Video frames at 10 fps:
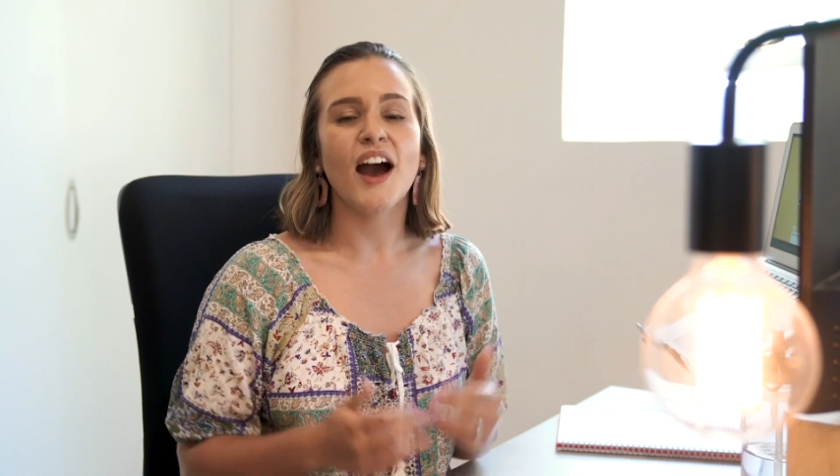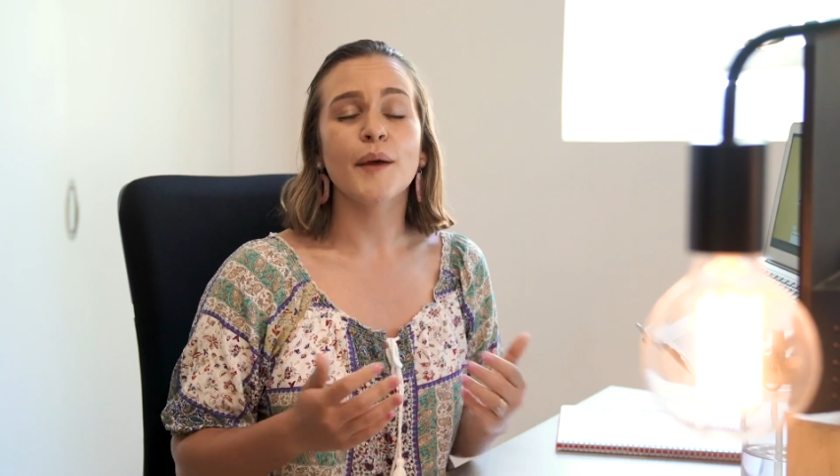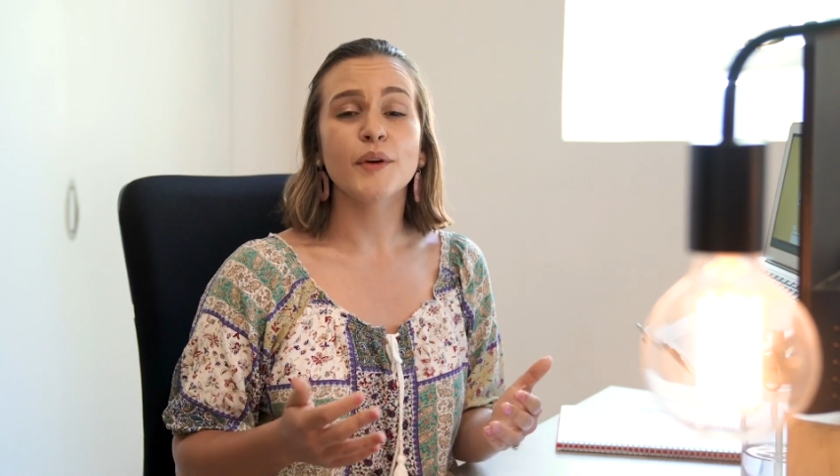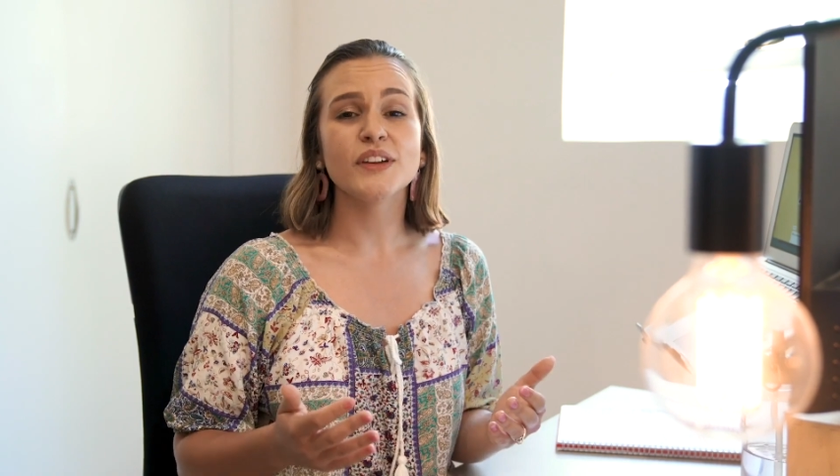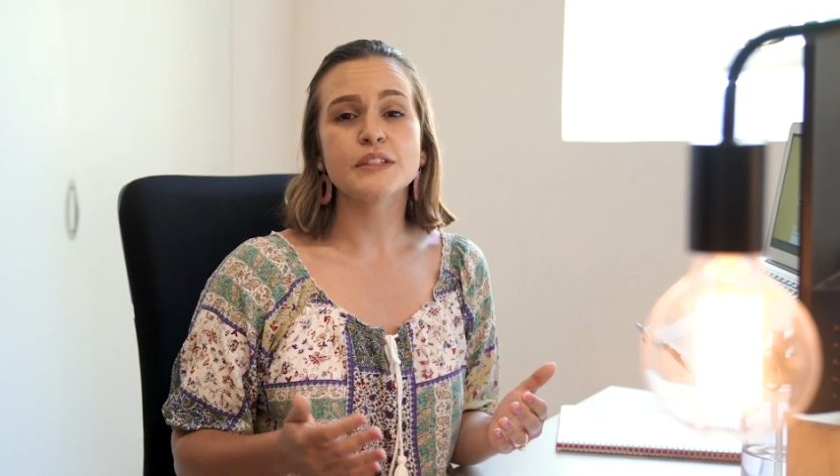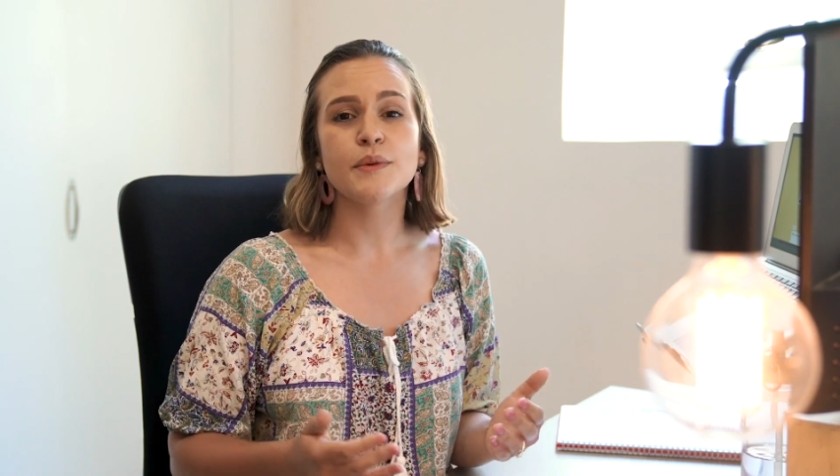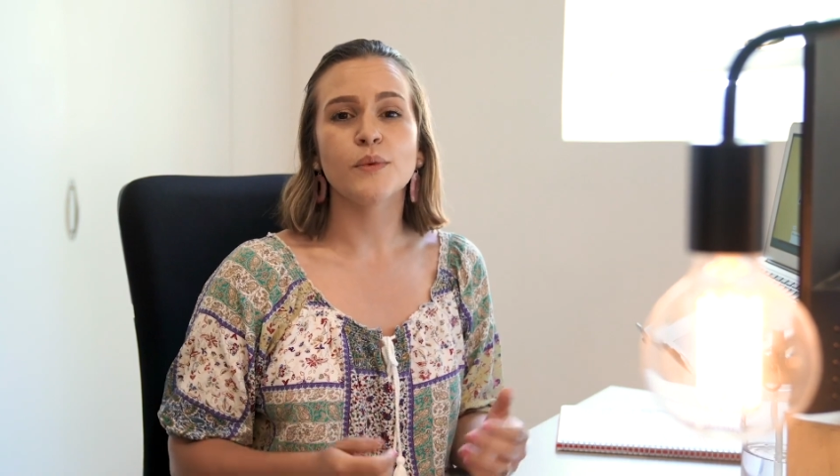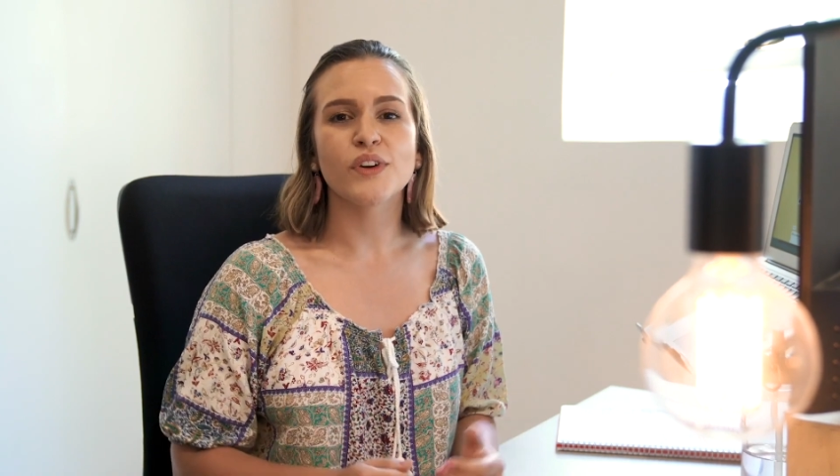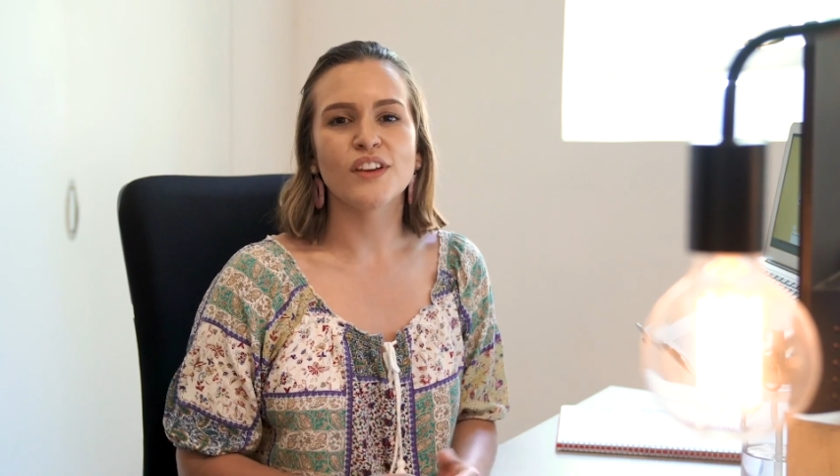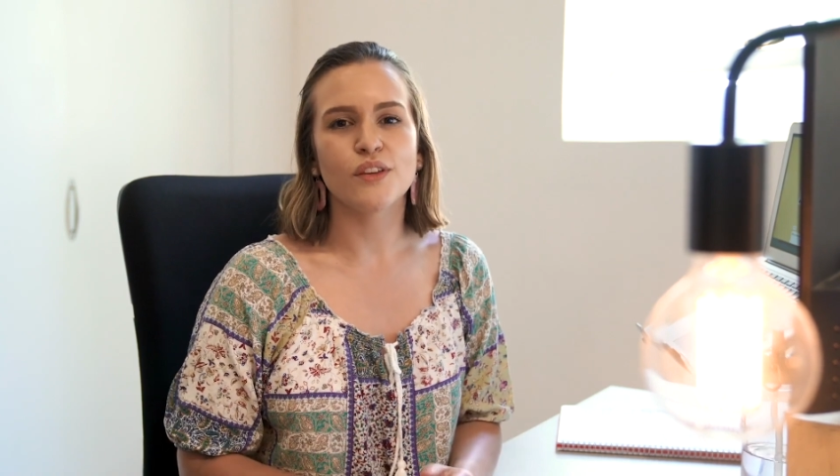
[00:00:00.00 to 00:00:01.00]
I'm going to be
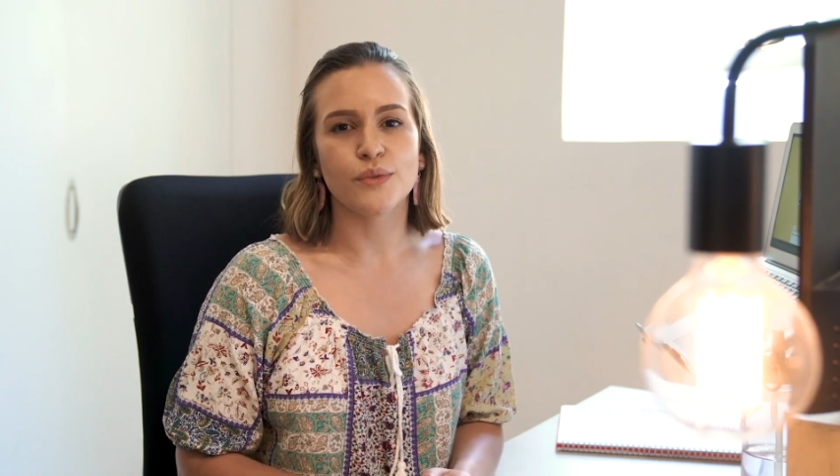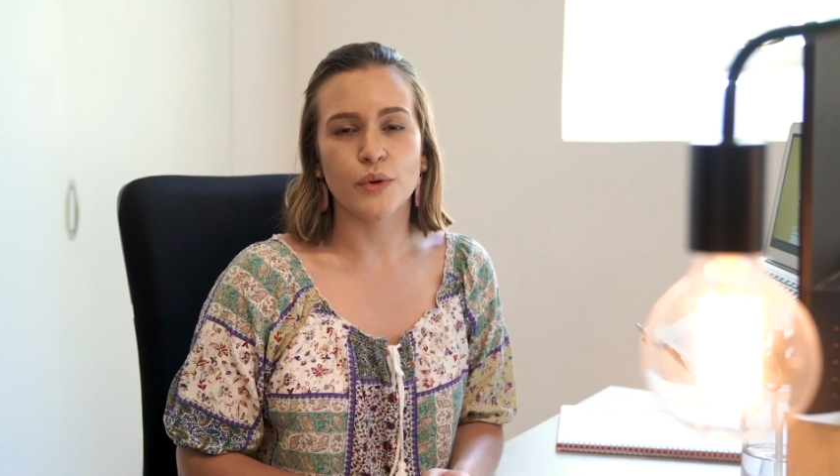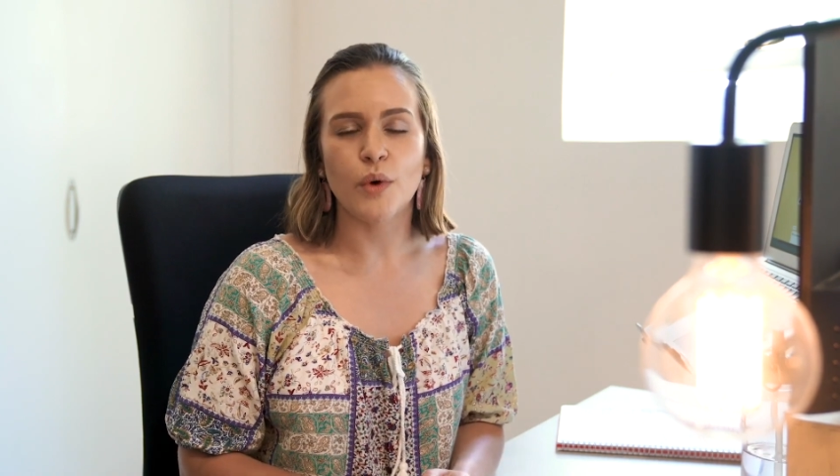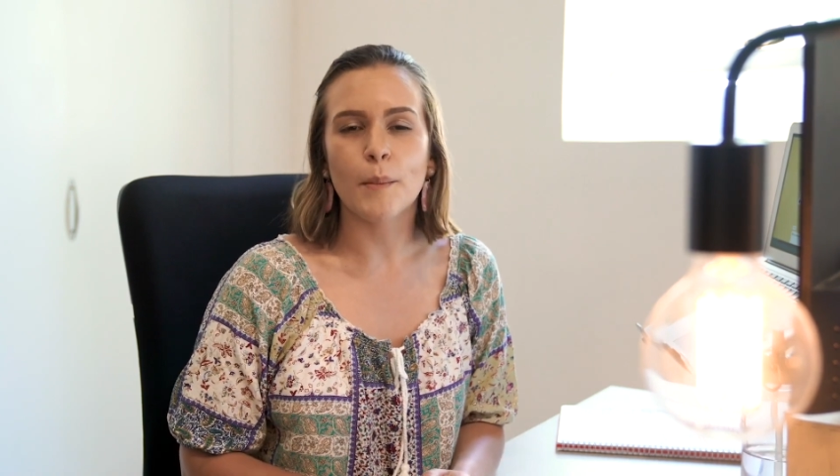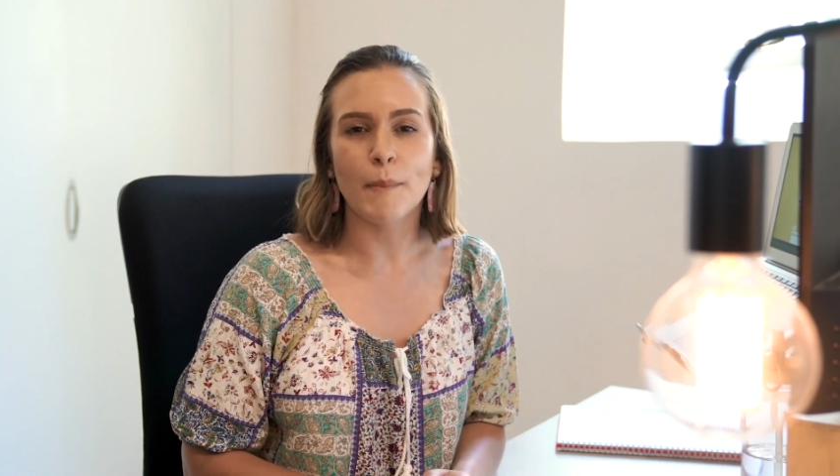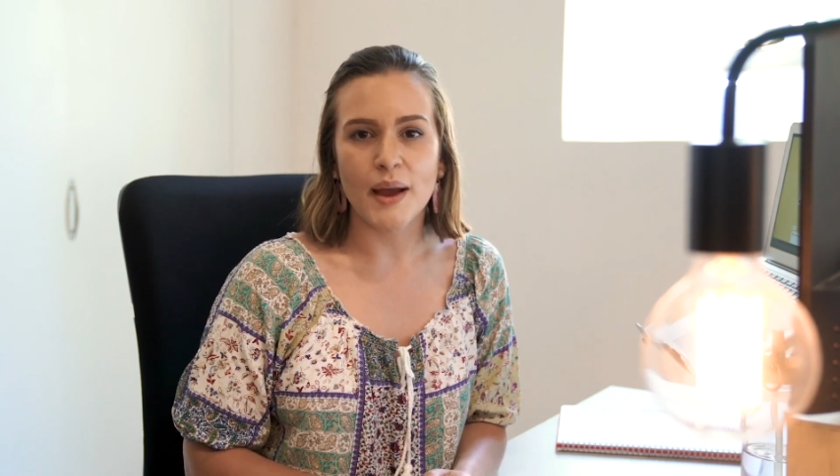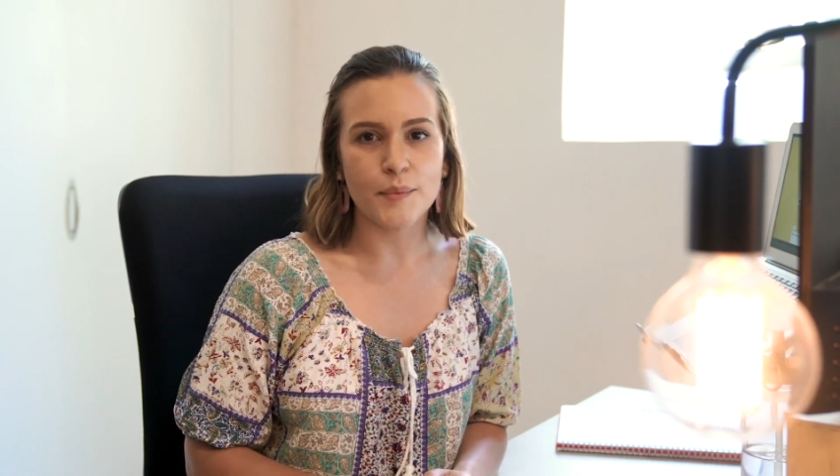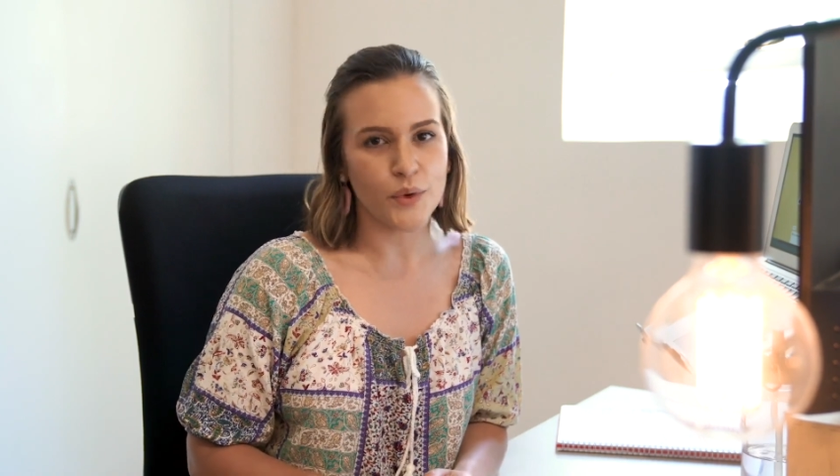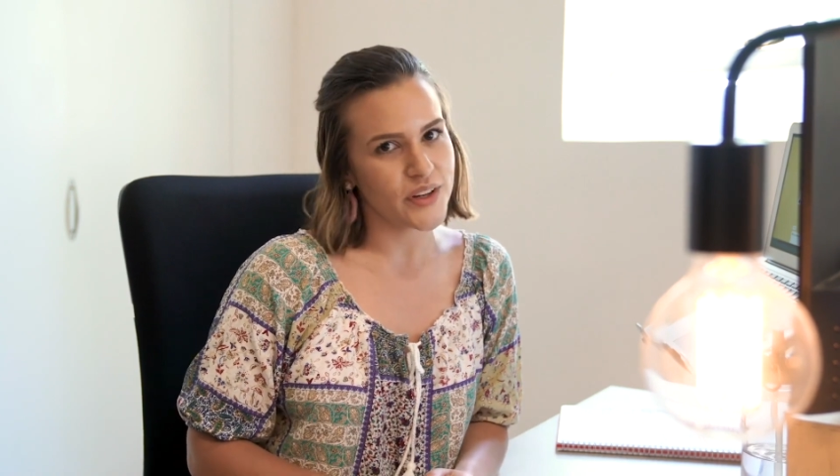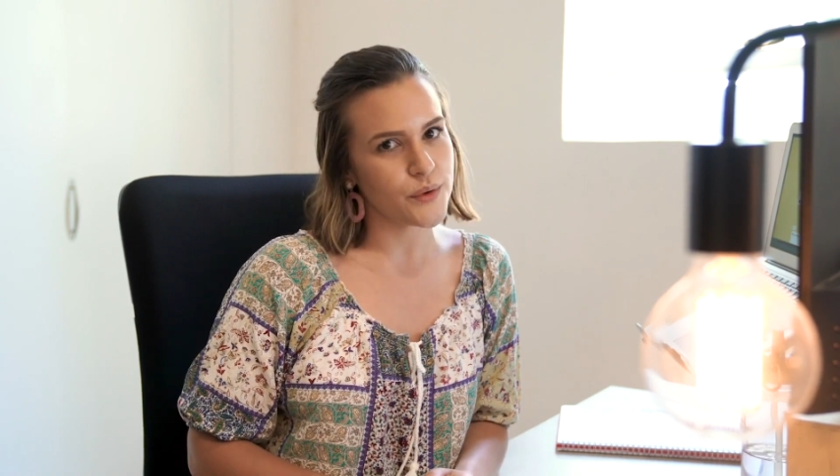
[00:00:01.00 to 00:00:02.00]
walking you through what my
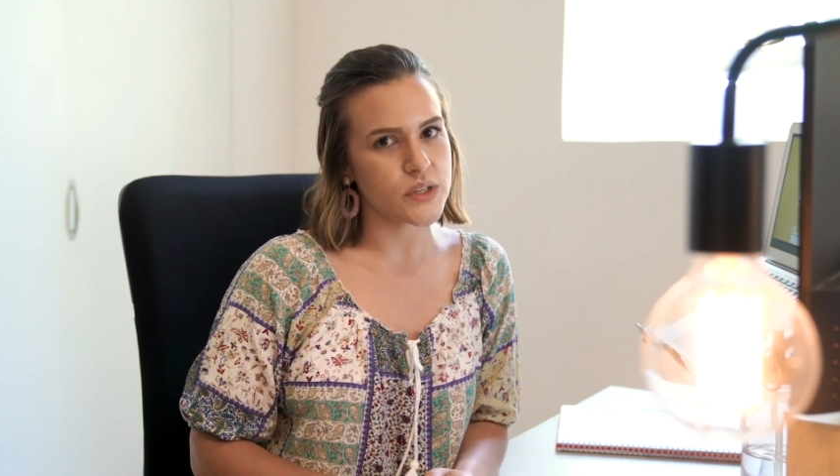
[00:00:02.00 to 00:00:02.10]
morning